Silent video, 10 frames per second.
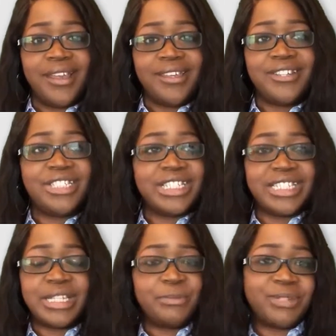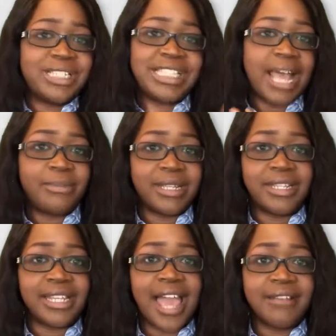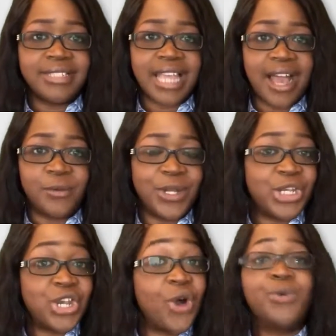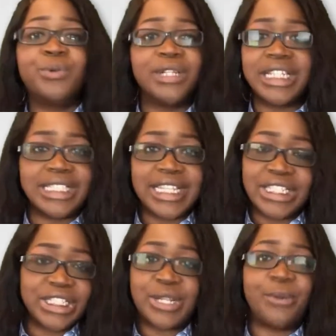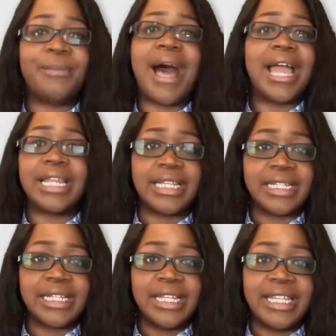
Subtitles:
you're just simply sampling the lifestyle with no real intentions on buying it.